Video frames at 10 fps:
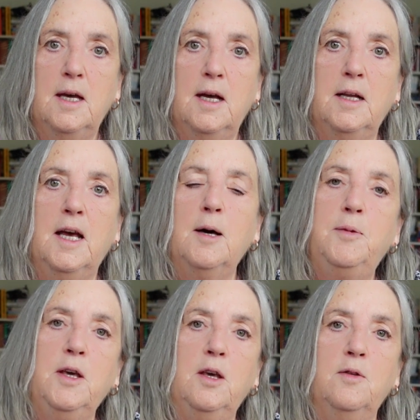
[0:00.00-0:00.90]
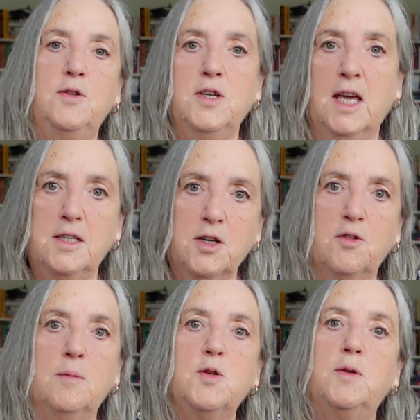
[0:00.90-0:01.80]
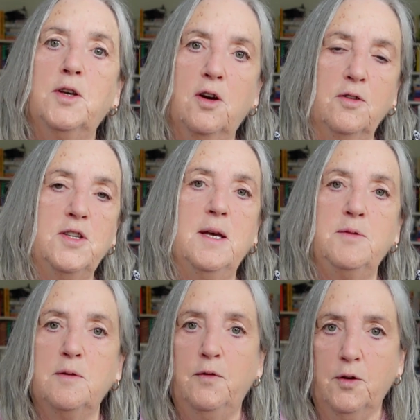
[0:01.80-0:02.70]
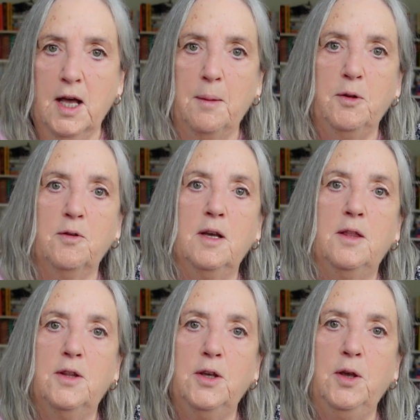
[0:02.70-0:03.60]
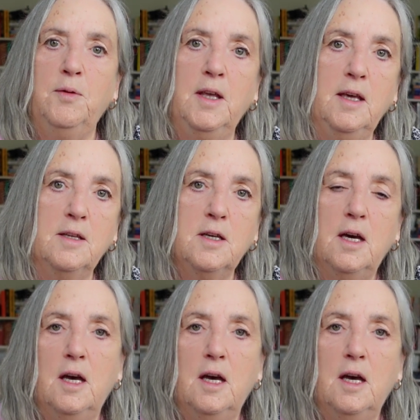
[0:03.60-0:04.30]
and helping you to get to grips with the concepts and vocabulary that you need.